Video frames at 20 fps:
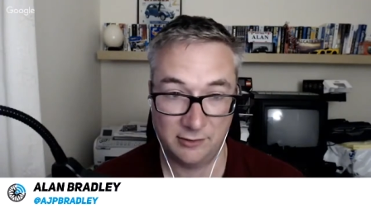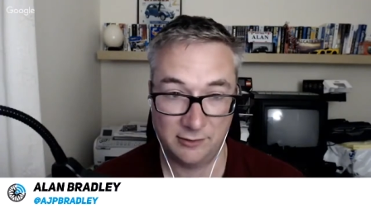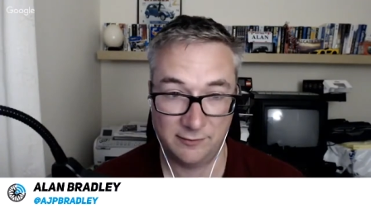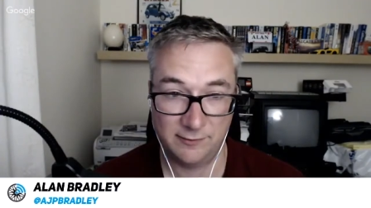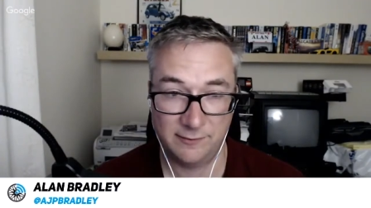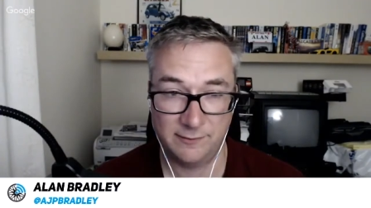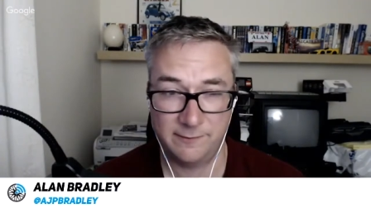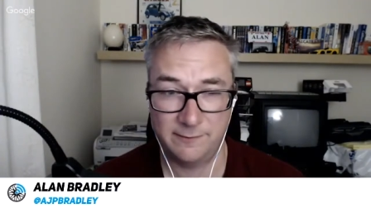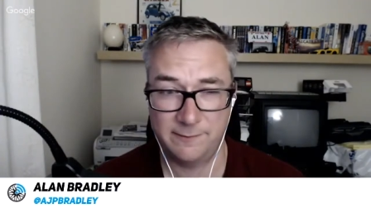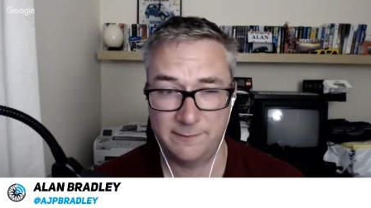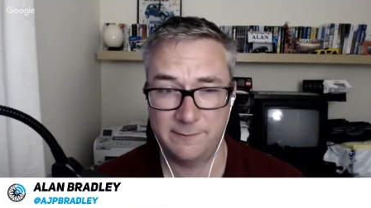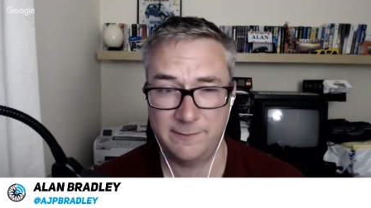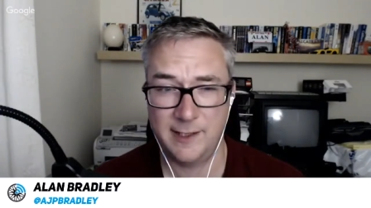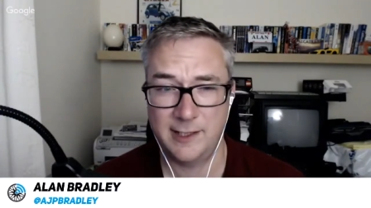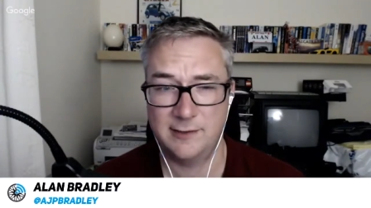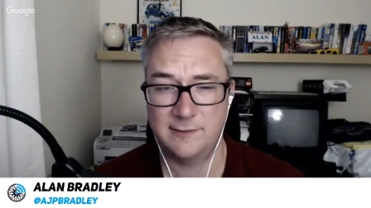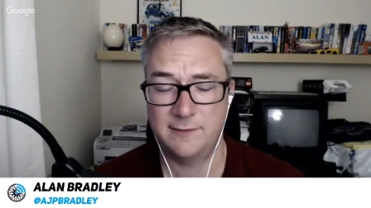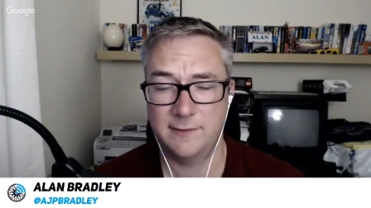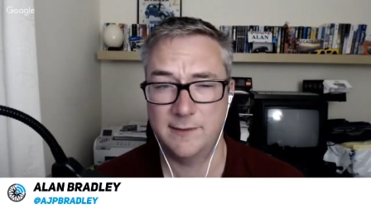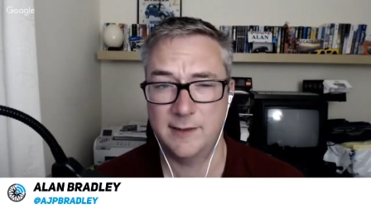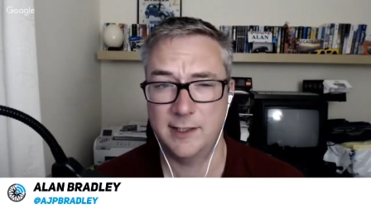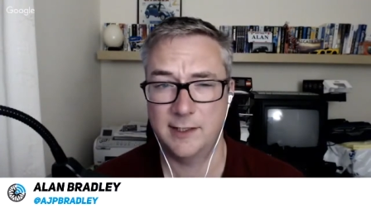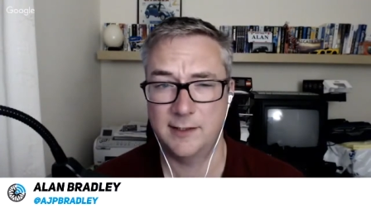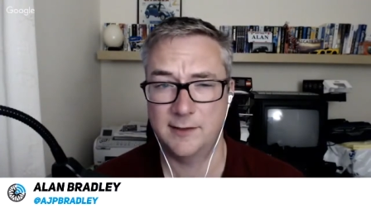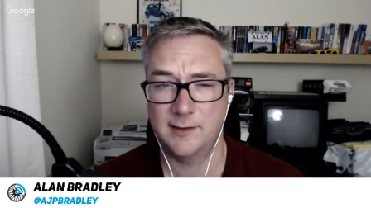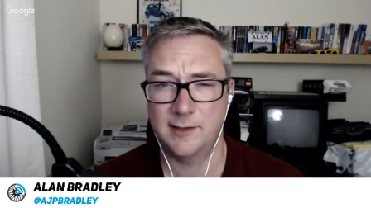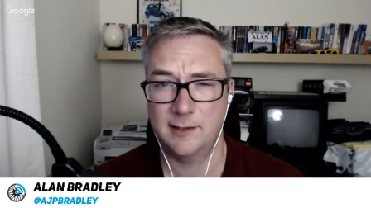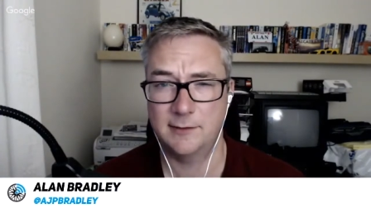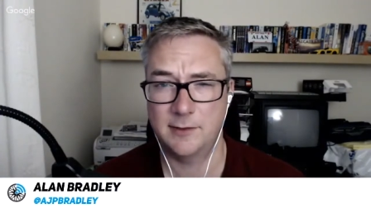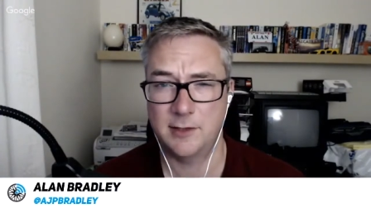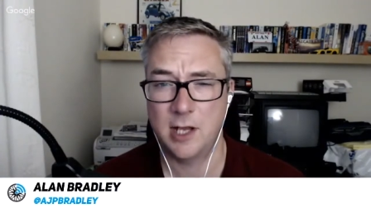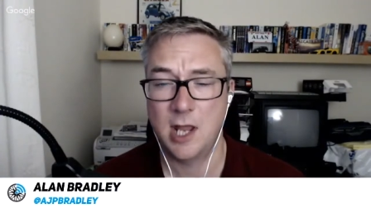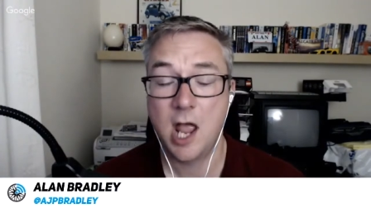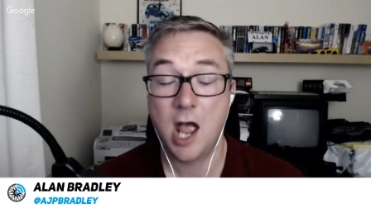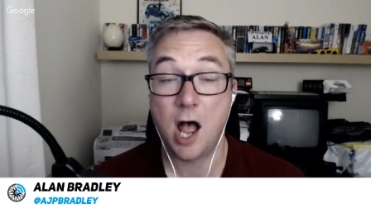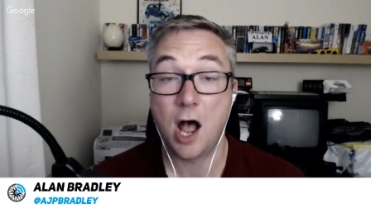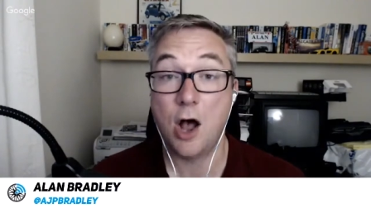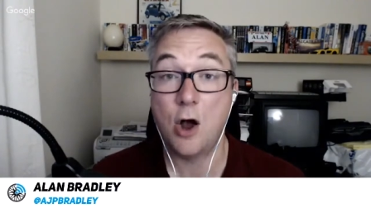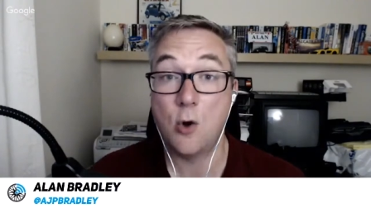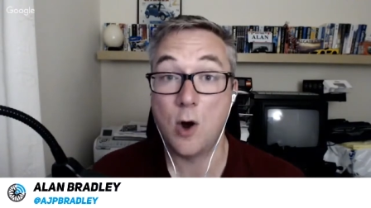Festival of the Unacceptable.
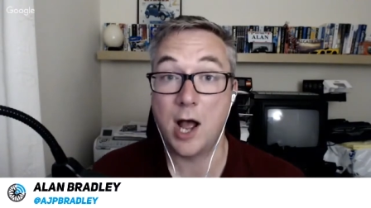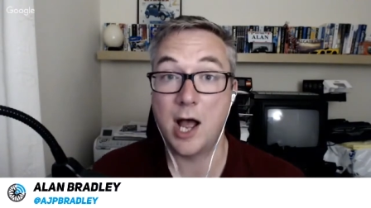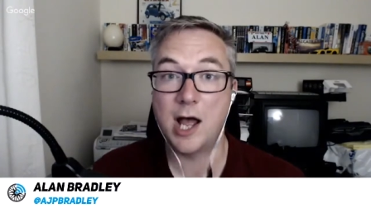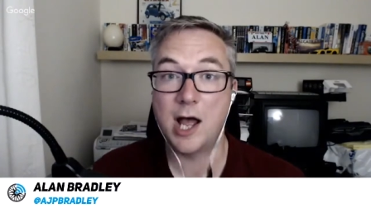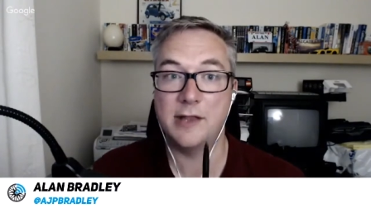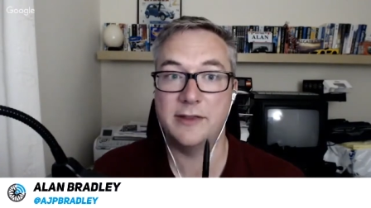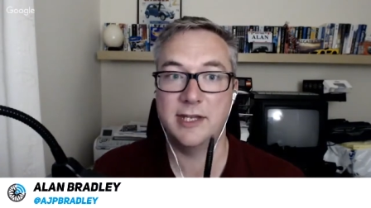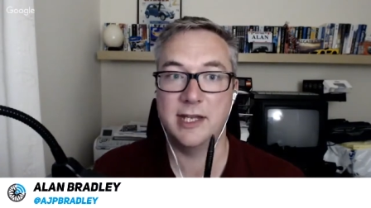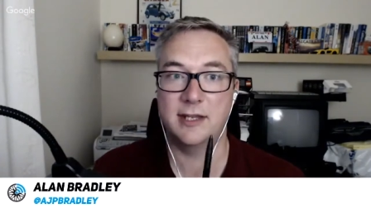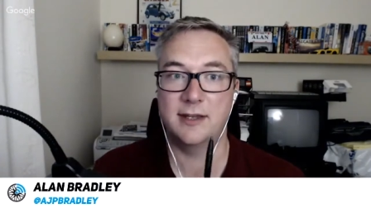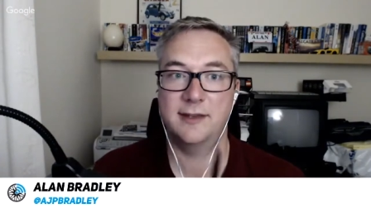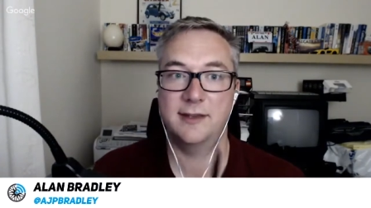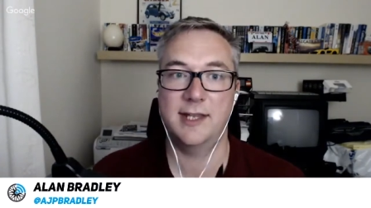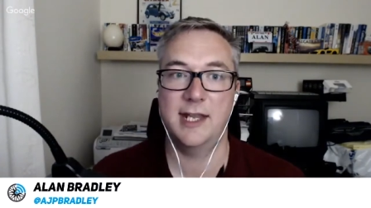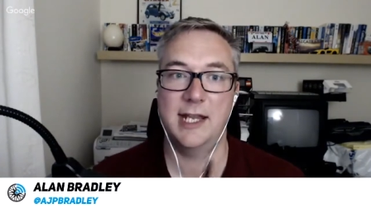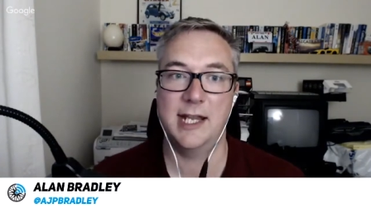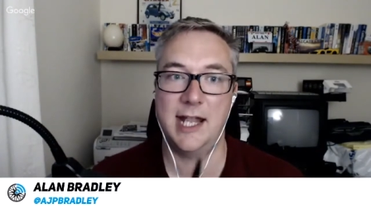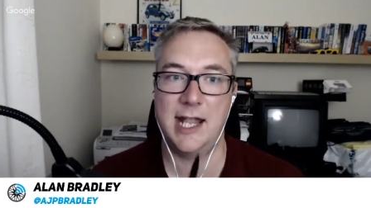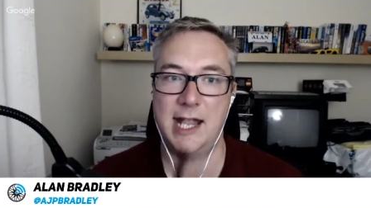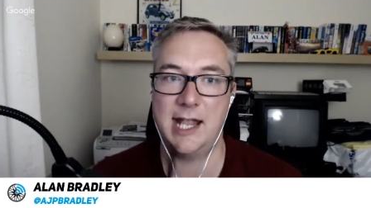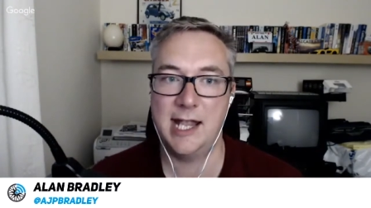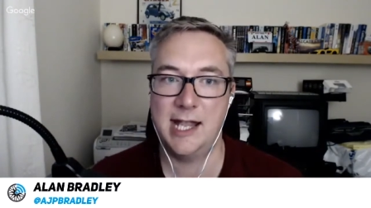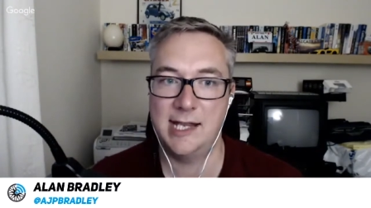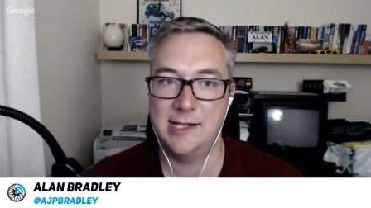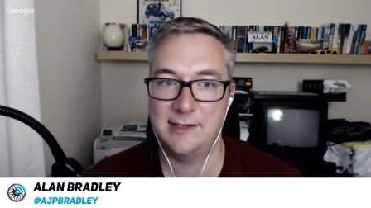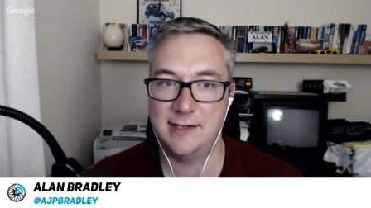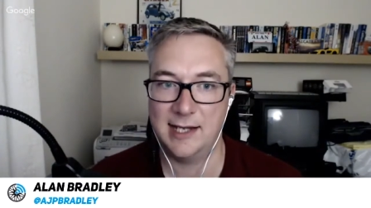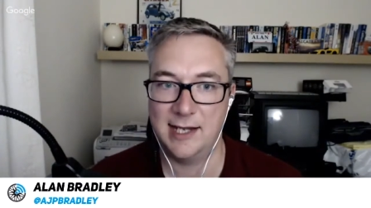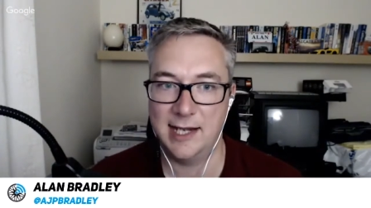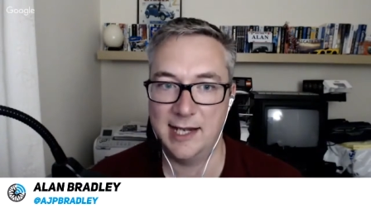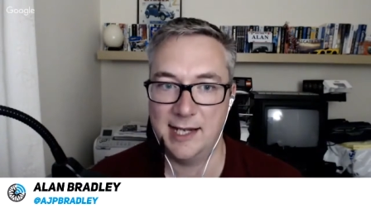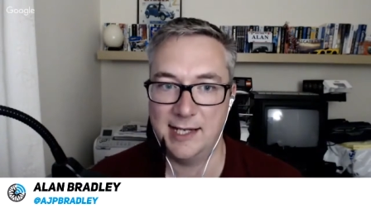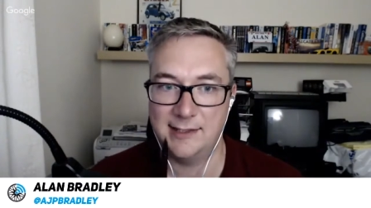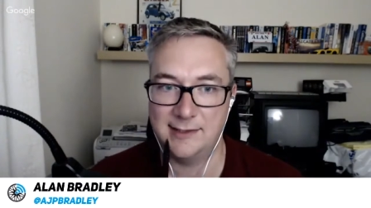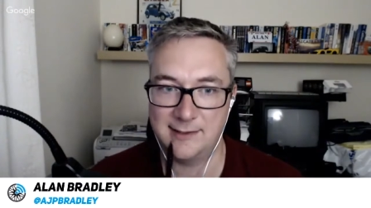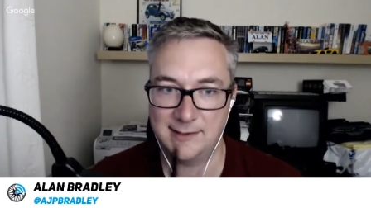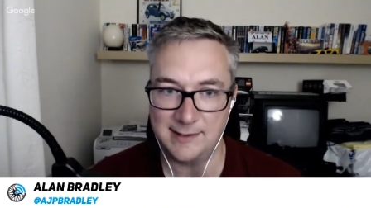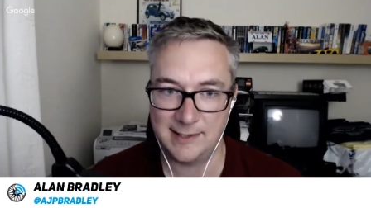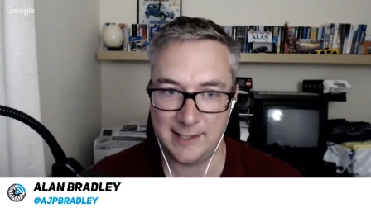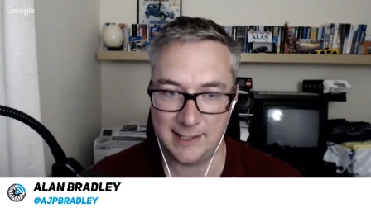Oh, the other thing is
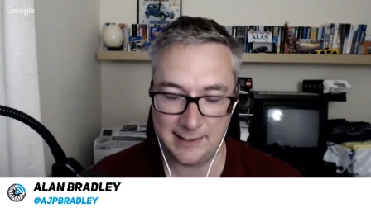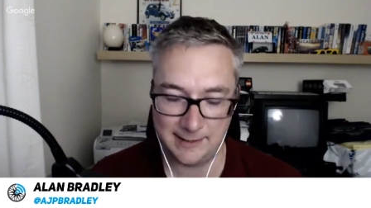it's